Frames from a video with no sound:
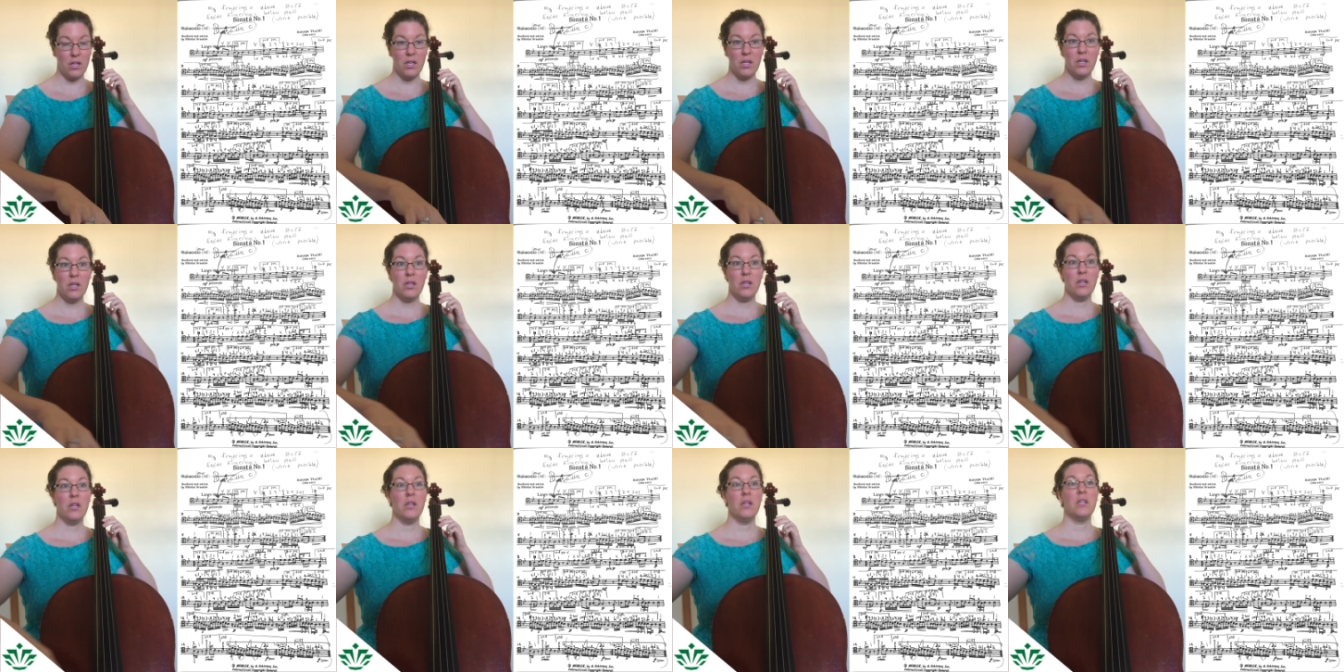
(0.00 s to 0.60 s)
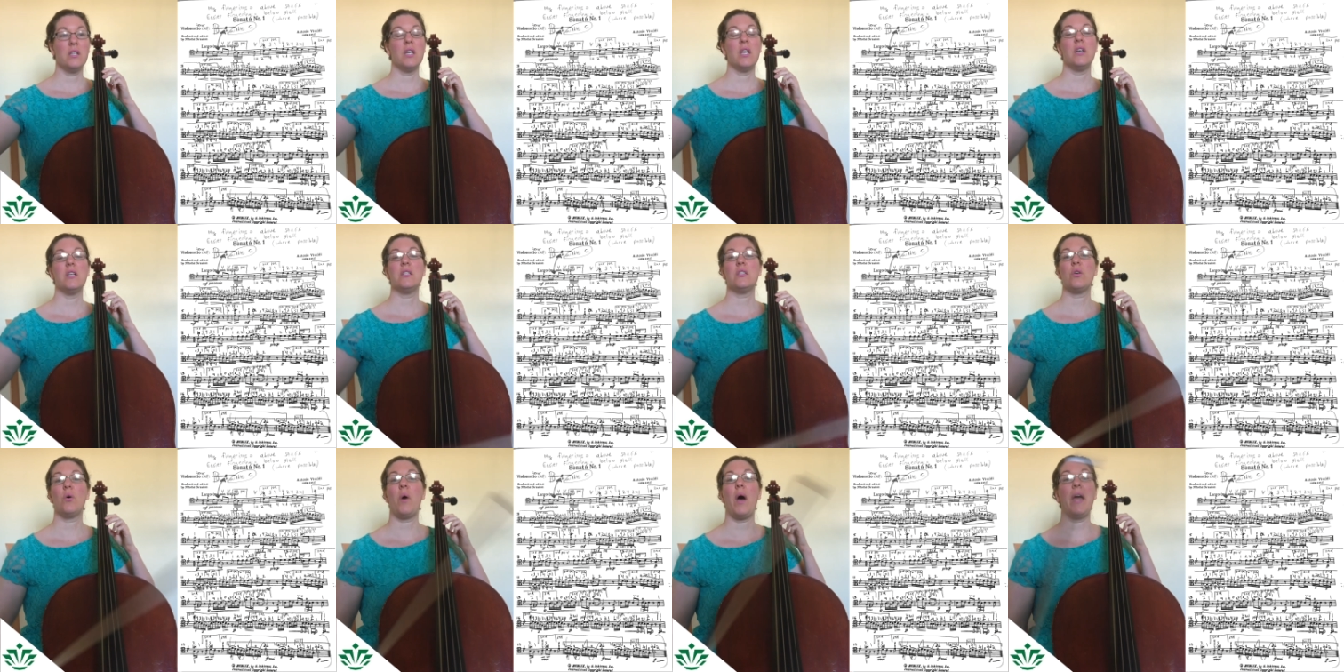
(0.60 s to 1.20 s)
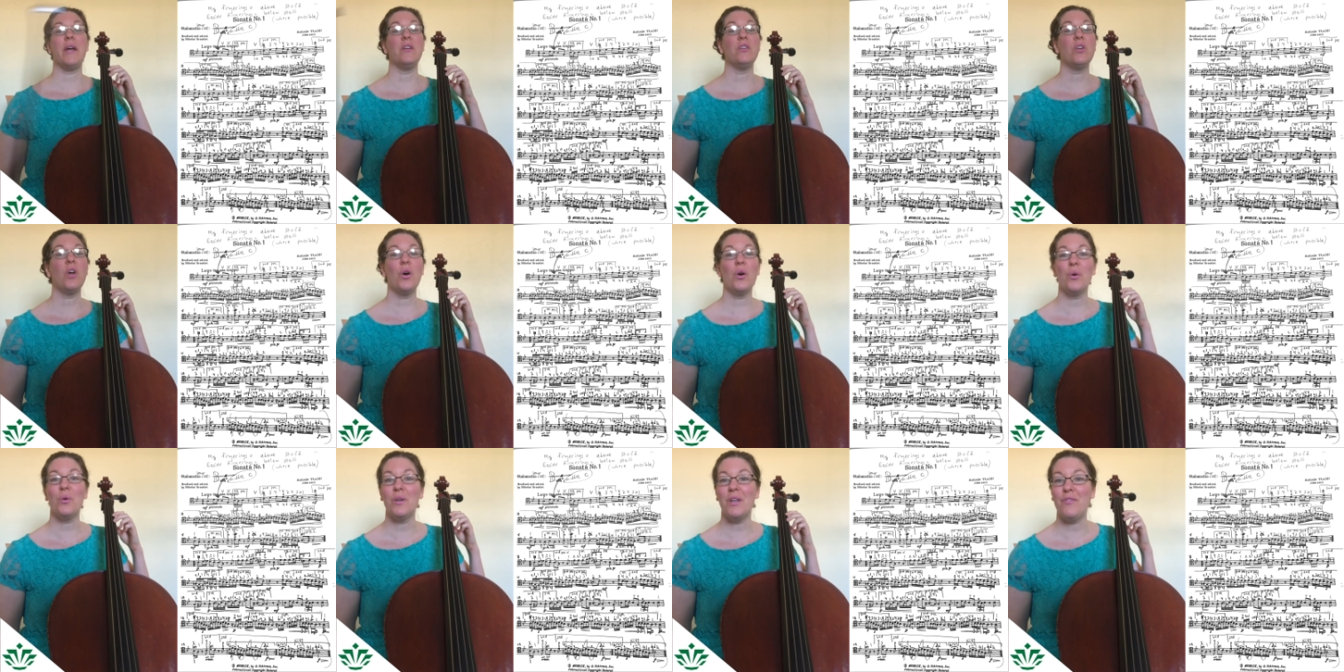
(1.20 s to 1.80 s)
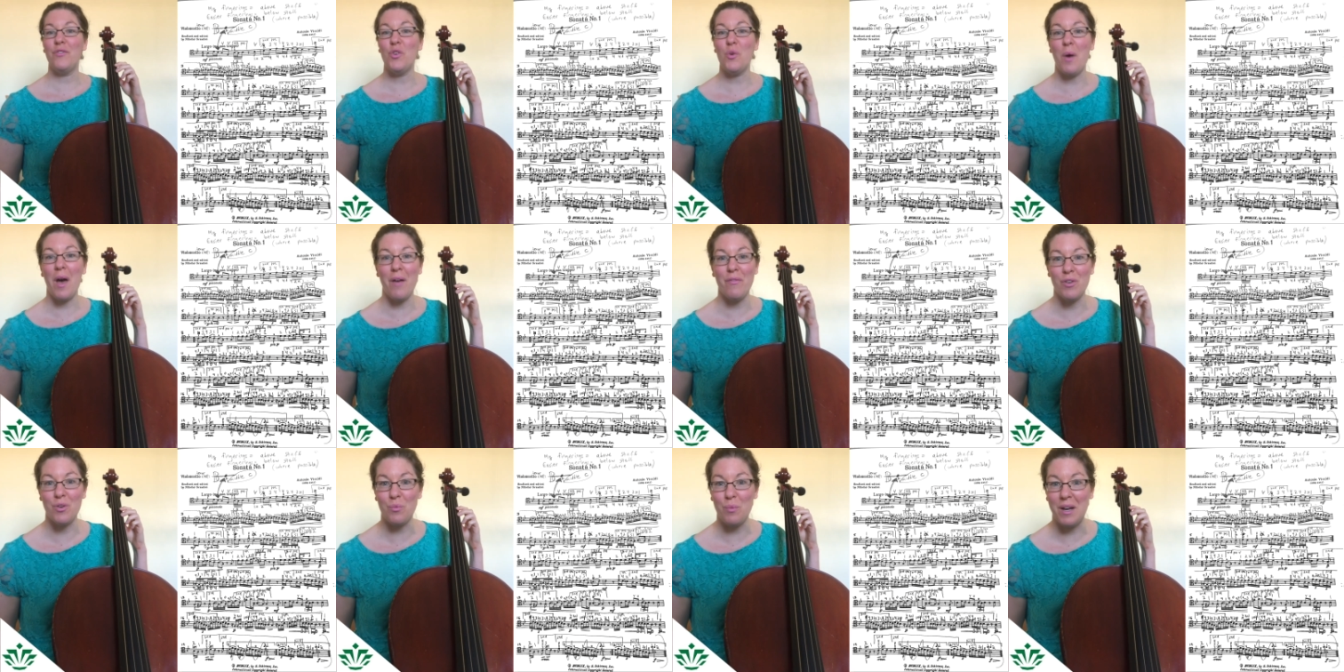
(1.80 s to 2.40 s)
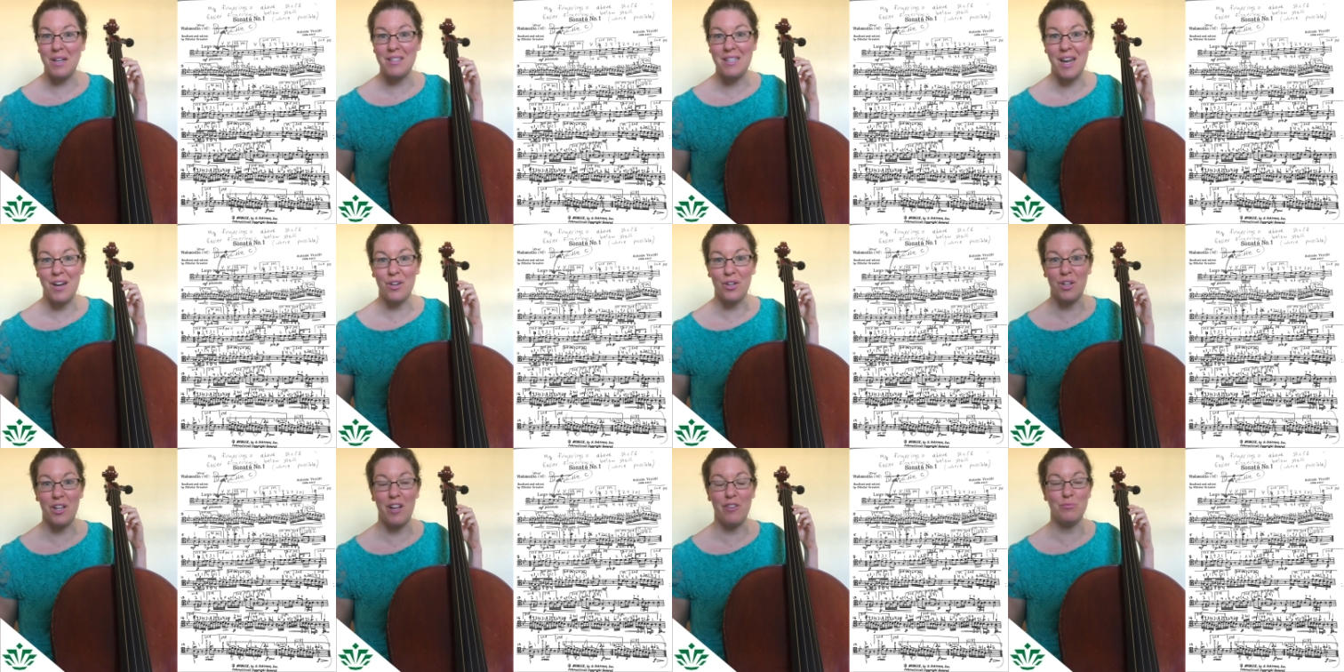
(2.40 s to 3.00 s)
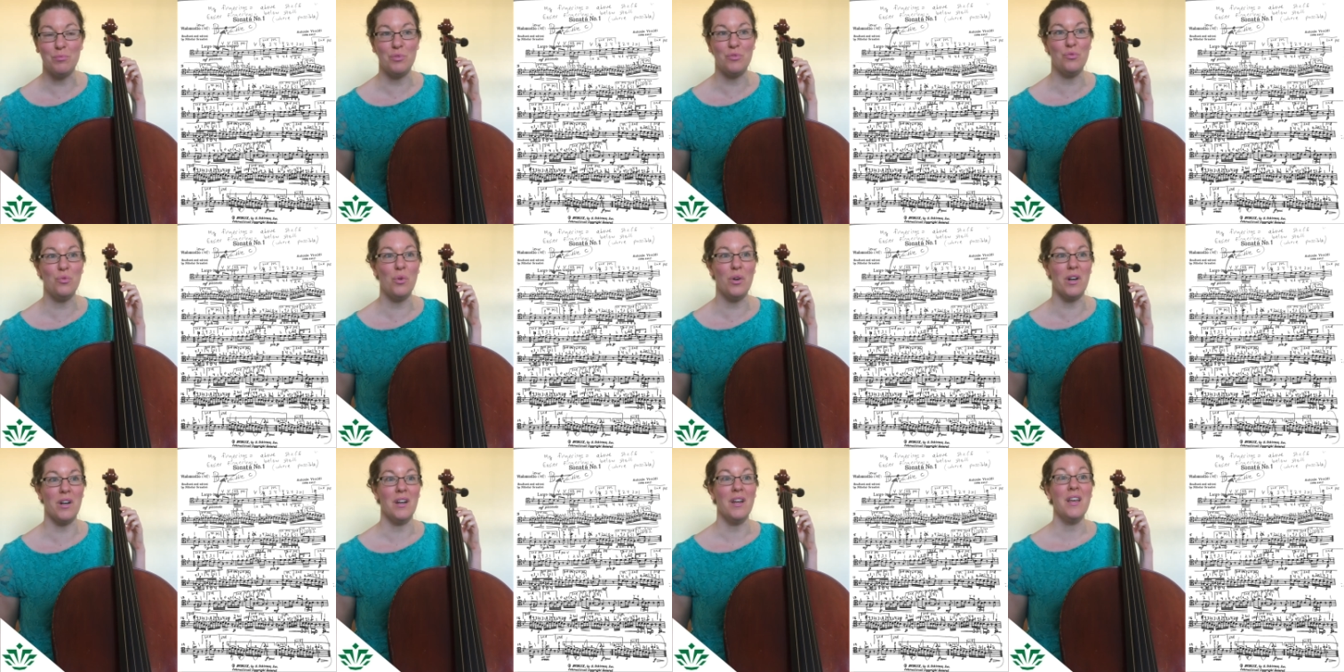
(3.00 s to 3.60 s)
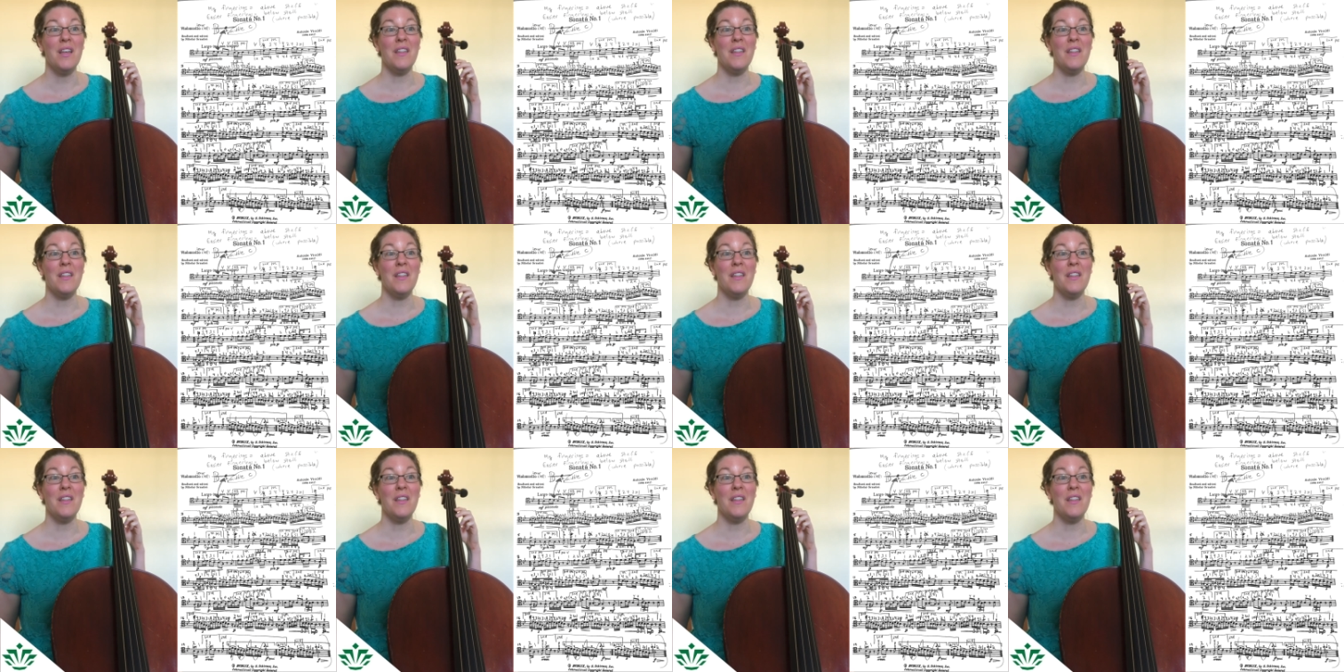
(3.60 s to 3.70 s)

So I know if you haven't read tenor clef before